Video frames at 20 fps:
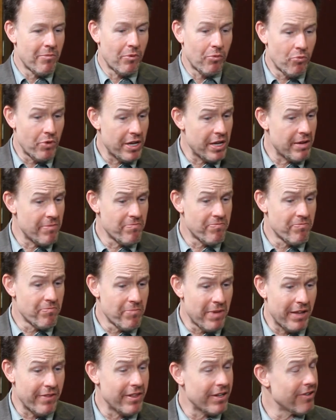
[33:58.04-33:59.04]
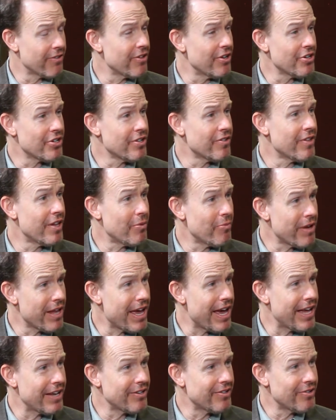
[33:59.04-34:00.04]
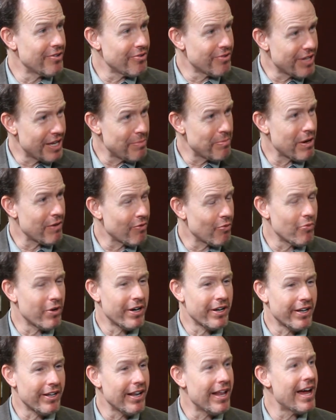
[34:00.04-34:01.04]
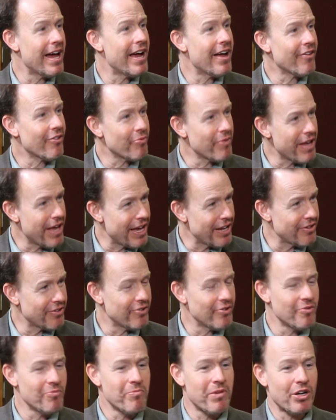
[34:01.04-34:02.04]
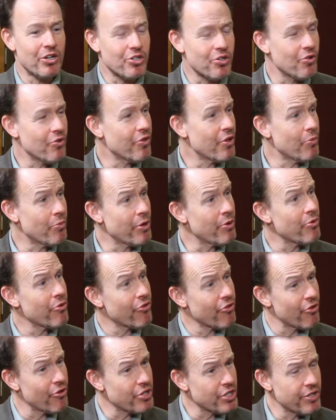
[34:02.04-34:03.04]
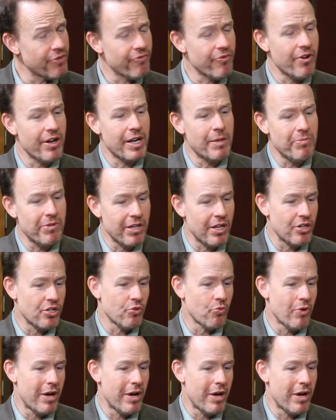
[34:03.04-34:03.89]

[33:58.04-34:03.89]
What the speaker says: we made the decision that we had to keep everyone in class. We had to make sure that we were searching for any potential